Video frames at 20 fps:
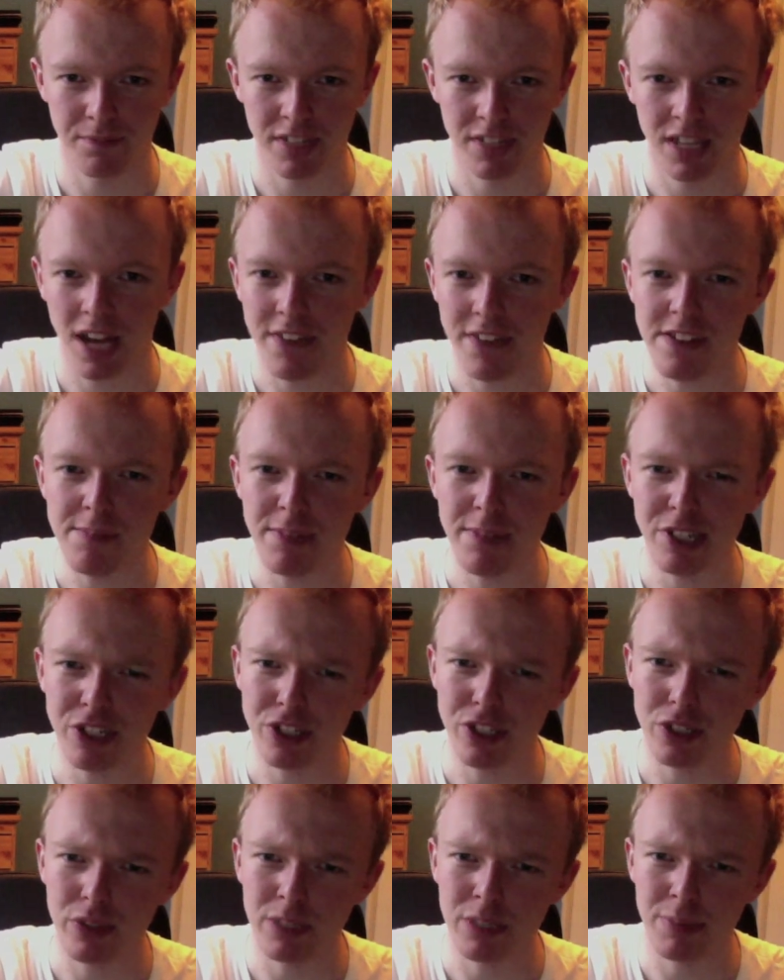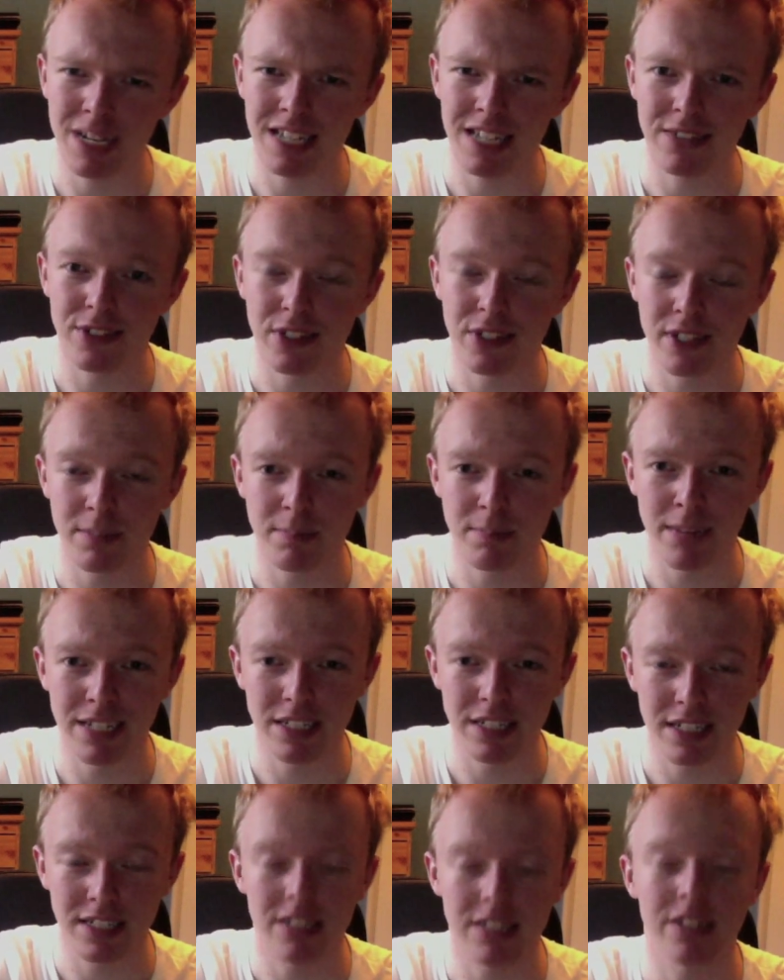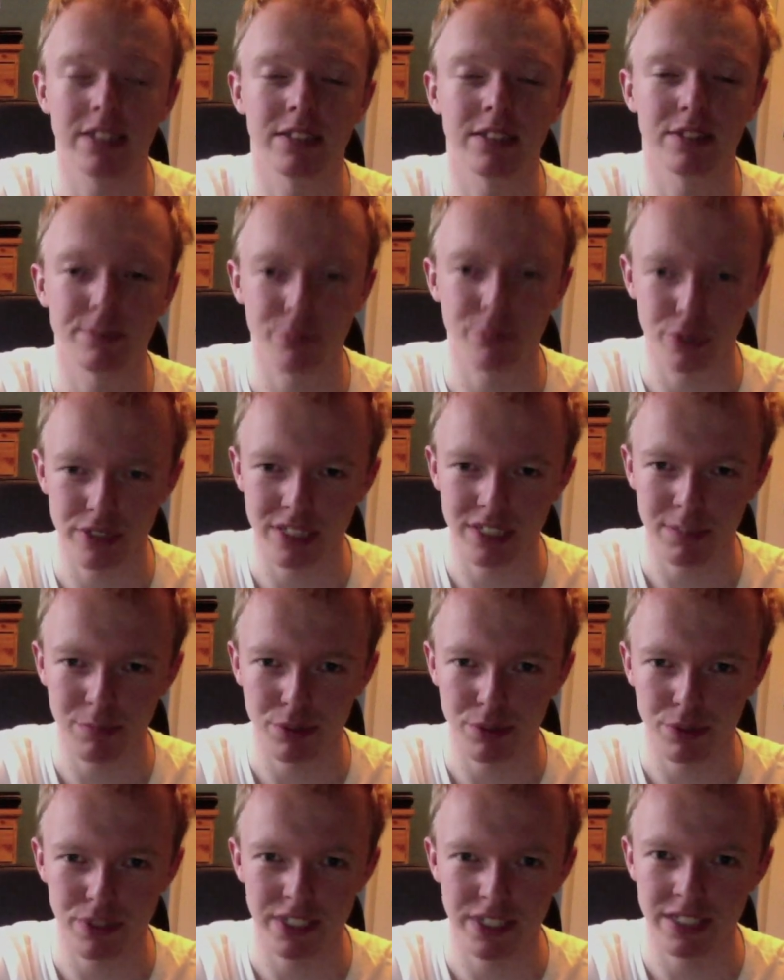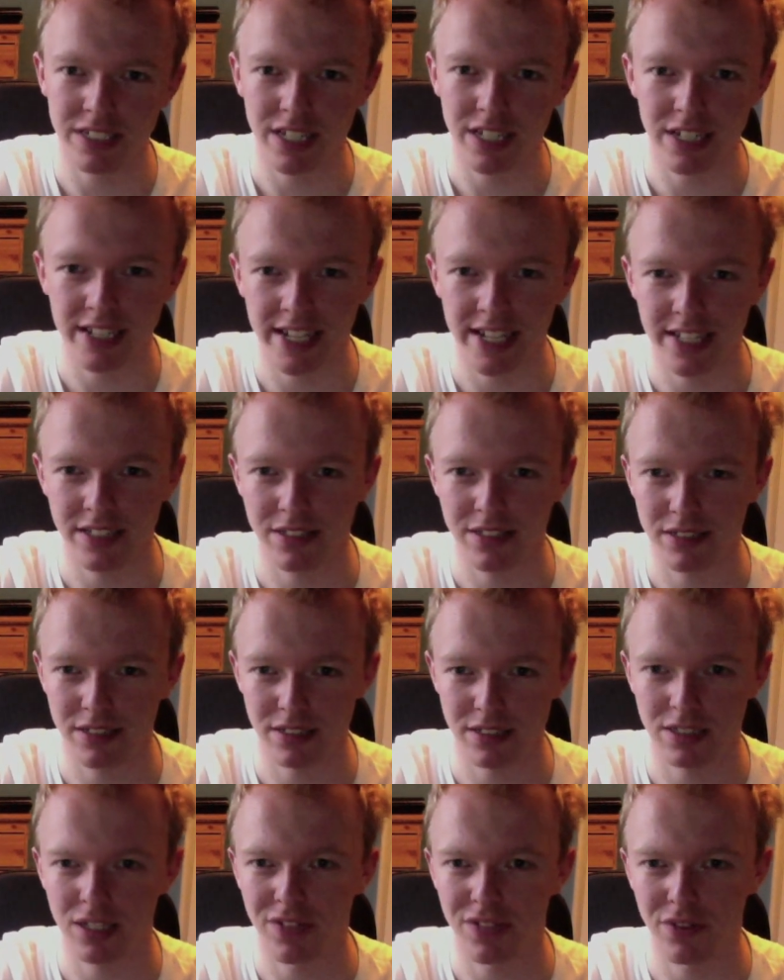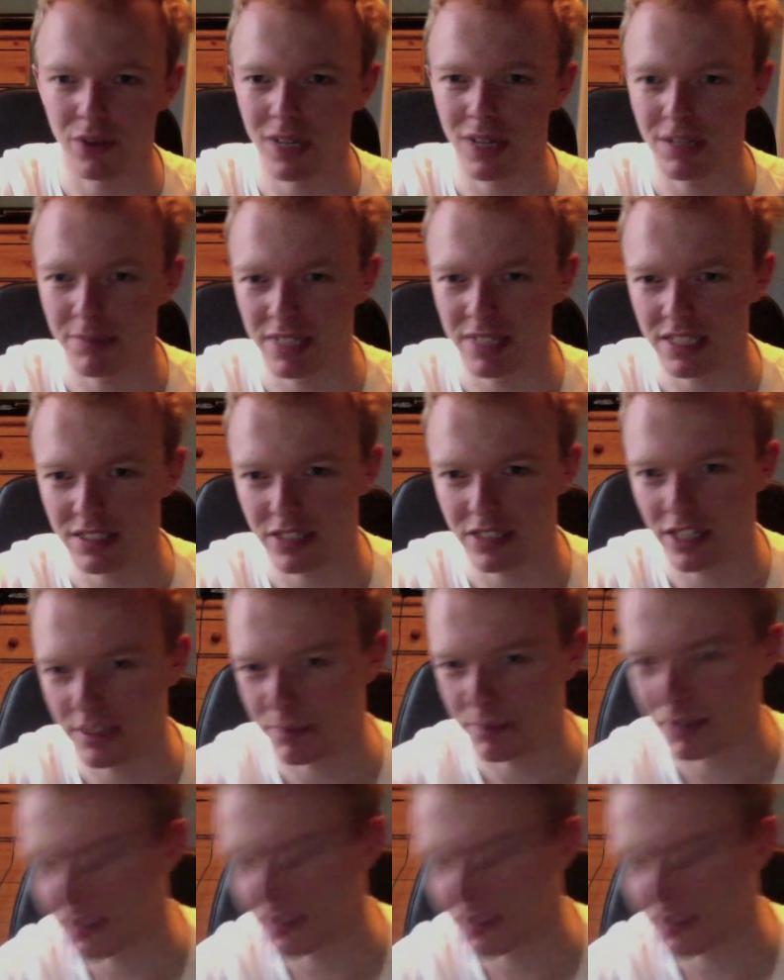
I think Banjo-Kazooie is better because it was more simple. This kind of gets overwhelming at times.